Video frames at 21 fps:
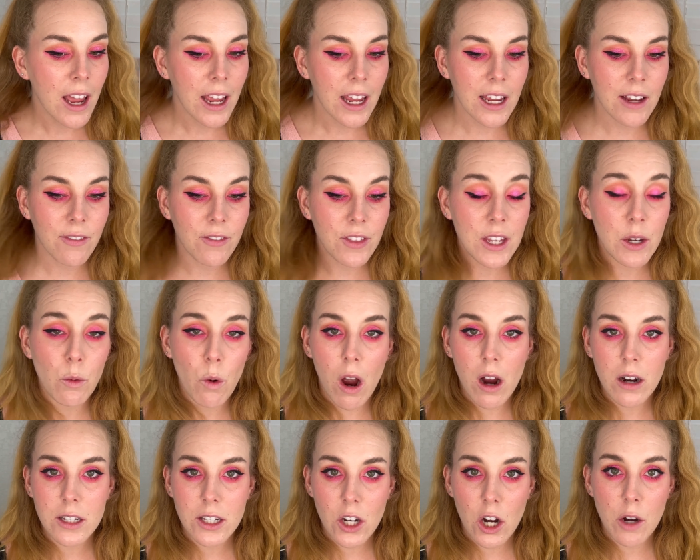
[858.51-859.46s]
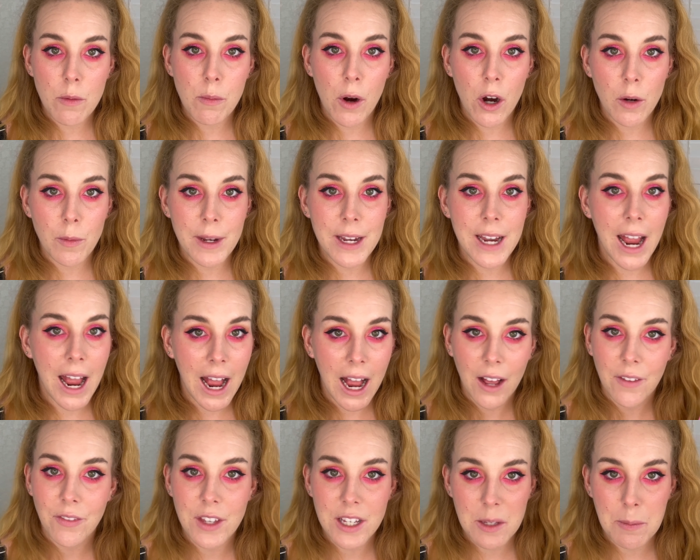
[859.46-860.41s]
If the Rockstar Barbie
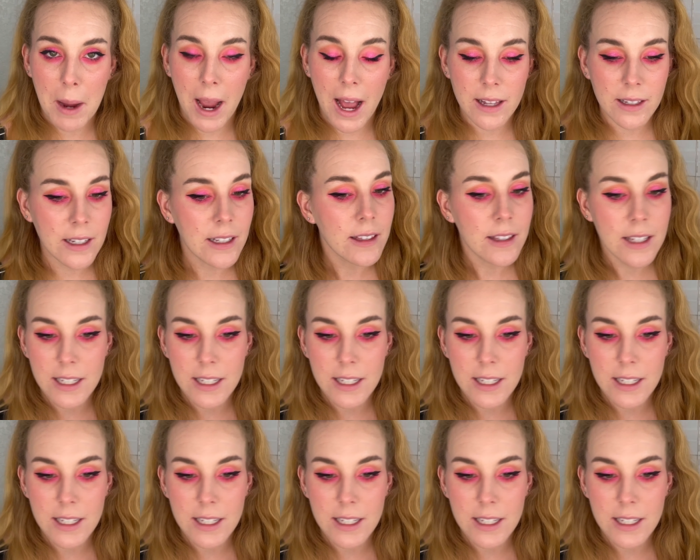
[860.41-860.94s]
had this palette,